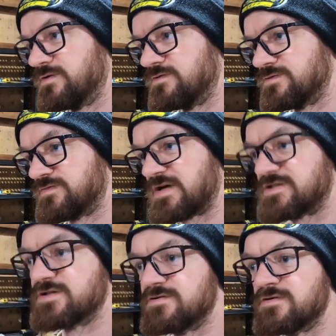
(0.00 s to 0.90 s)
just make
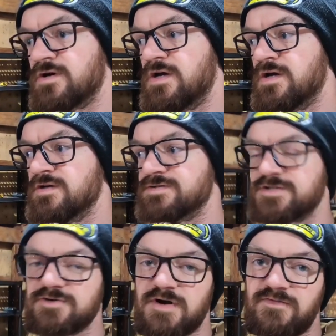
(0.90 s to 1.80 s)
sure you
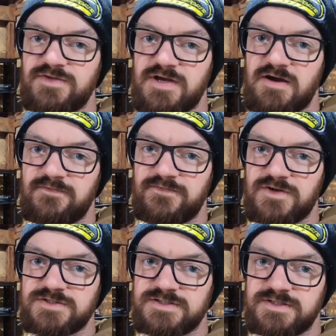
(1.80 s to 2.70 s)
zero everything out
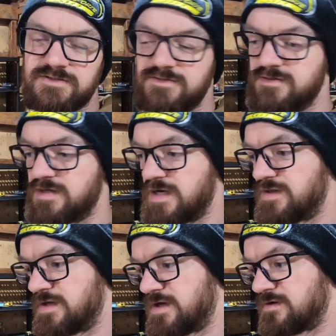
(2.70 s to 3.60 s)
first
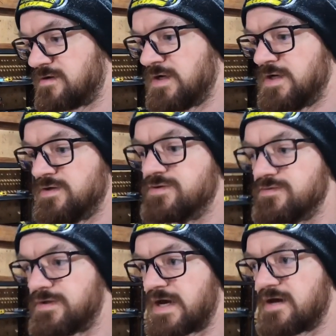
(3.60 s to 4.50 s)
and then do
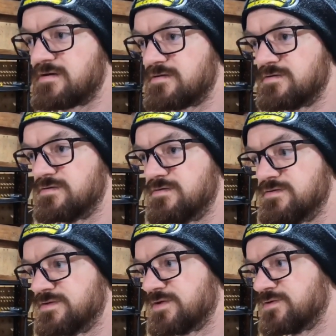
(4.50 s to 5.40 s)
that.
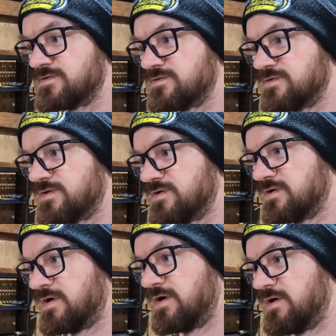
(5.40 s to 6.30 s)
So
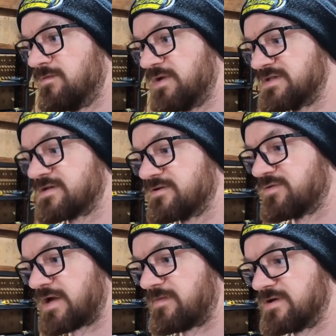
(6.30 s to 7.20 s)
basically
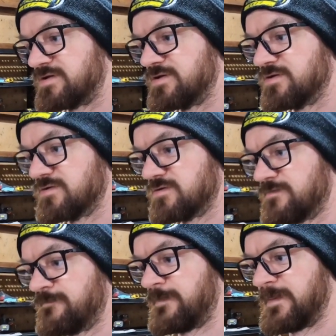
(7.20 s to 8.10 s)
what I'm gonna do
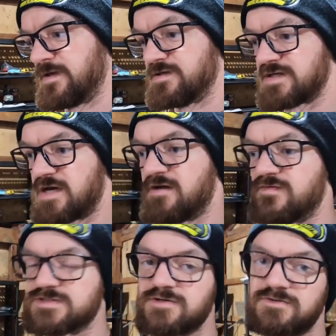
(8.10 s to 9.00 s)
is I have a
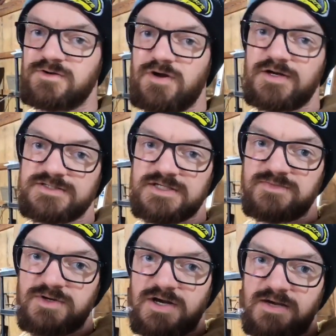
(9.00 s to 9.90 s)
certain cross
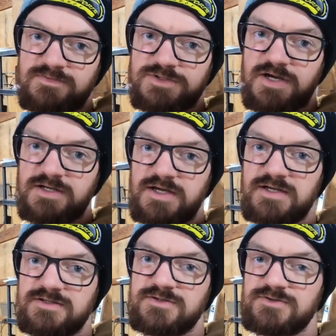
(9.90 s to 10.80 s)
number I'm trying to
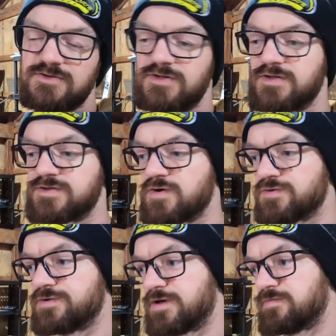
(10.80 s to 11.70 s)
get to, and the
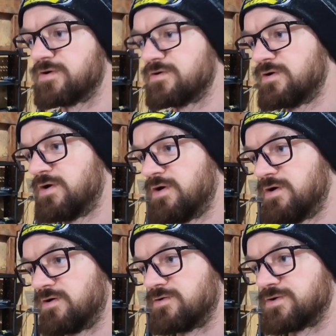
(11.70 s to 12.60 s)
total number,
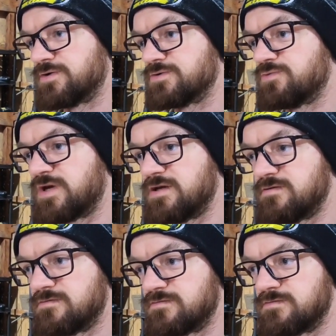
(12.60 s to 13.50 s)
or the total weight,